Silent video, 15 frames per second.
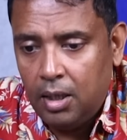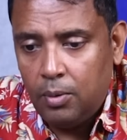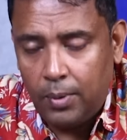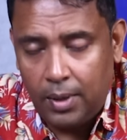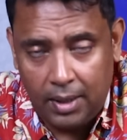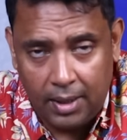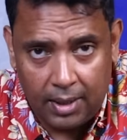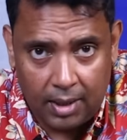
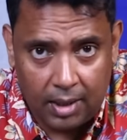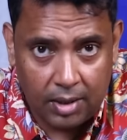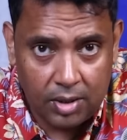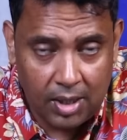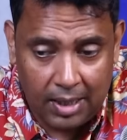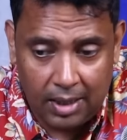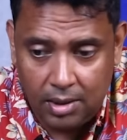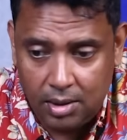While there are
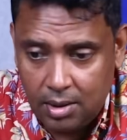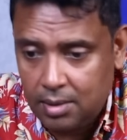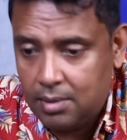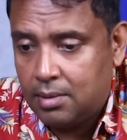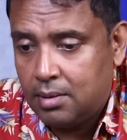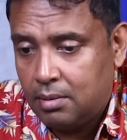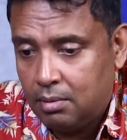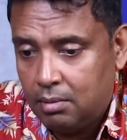
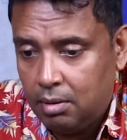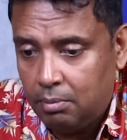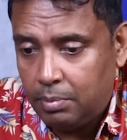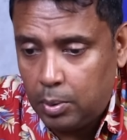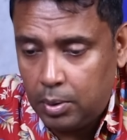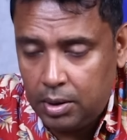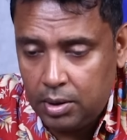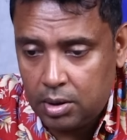challenges in
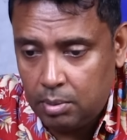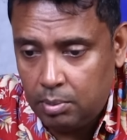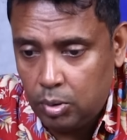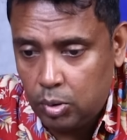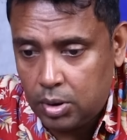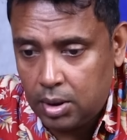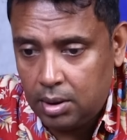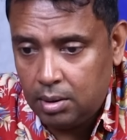power
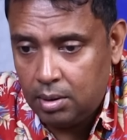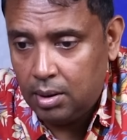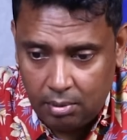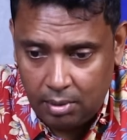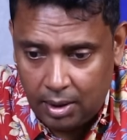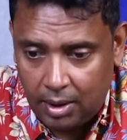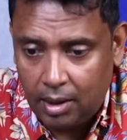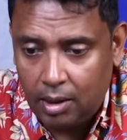distribution,
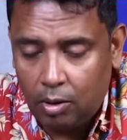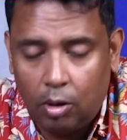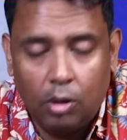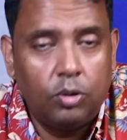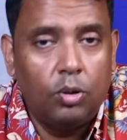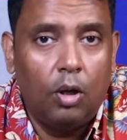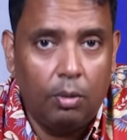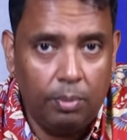there are
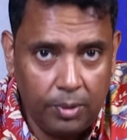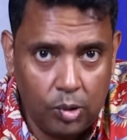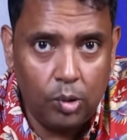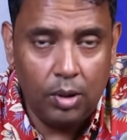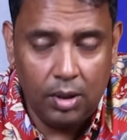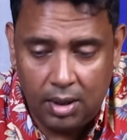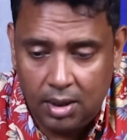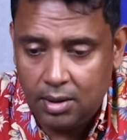also
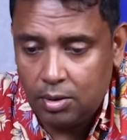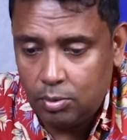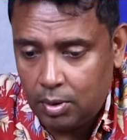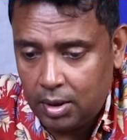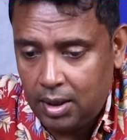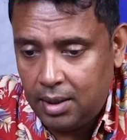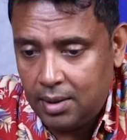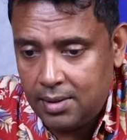opportunities, is
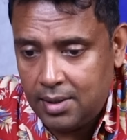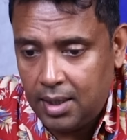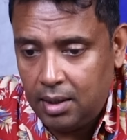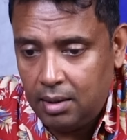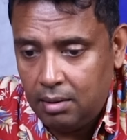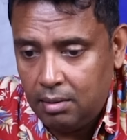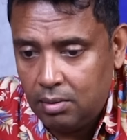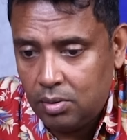what he has said.